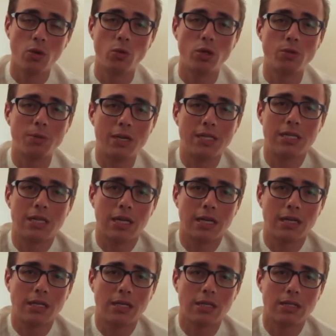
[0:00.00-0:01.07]
which
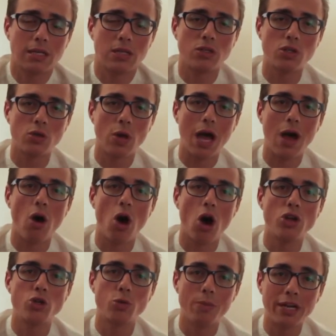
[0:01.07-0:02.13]
basically tells you how
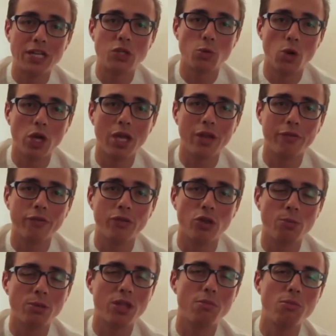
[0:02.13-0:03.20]
hard your money's working for
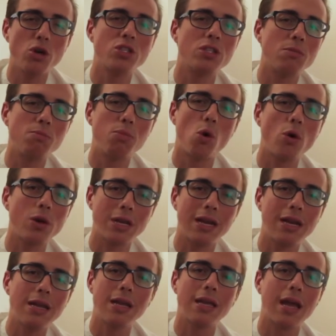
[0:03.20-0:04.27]
you. But the most important
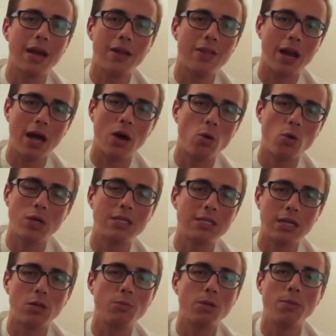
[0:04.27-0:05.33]
indicator that I always
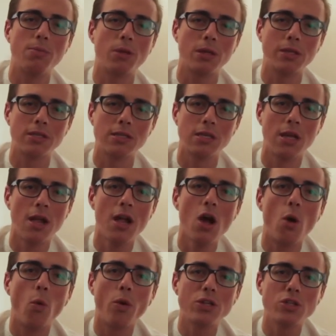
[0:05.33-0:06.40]
tell people is,
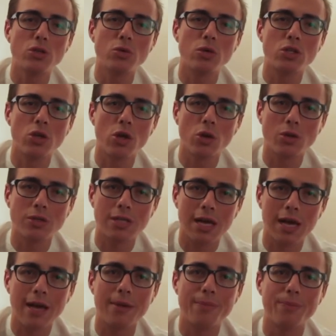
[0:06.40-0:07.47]
what's your return on
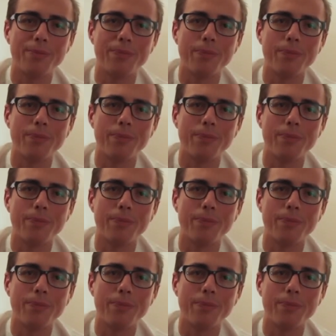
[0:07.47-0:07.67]
time?